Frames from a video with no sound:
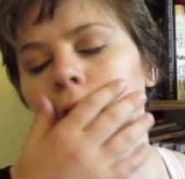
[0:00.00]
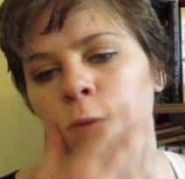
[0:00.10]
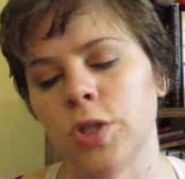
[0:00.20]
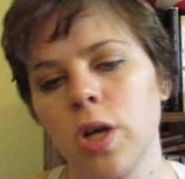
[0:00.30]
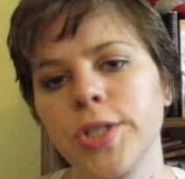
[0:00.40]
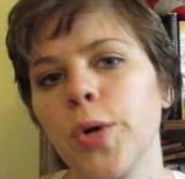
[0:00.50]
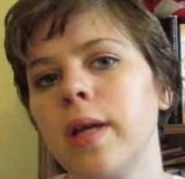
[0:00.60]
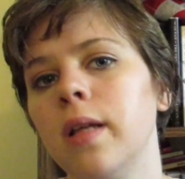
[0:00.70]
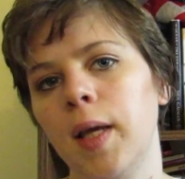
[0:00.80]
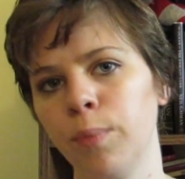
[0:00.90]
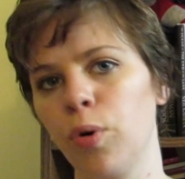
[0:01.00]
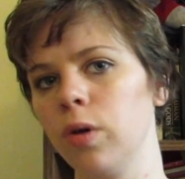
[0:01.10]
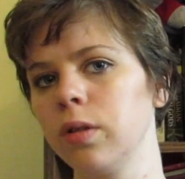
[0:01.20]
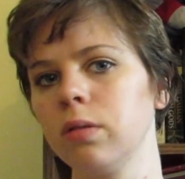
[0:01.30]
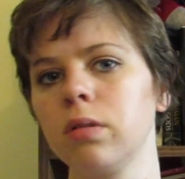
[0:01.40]
What's also
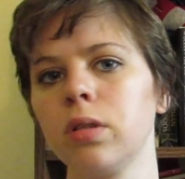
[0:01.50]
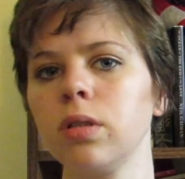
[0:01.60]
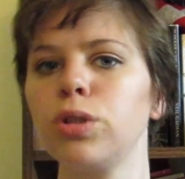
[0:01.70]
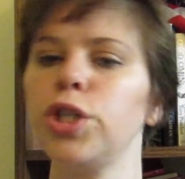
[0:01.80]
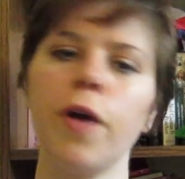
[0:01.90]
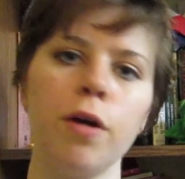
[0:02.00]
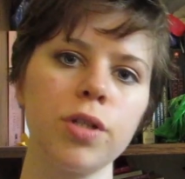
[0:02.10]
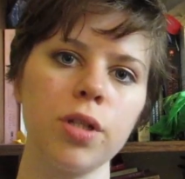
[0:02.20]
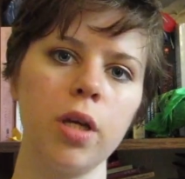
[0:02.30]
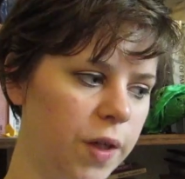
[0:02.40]
important to note,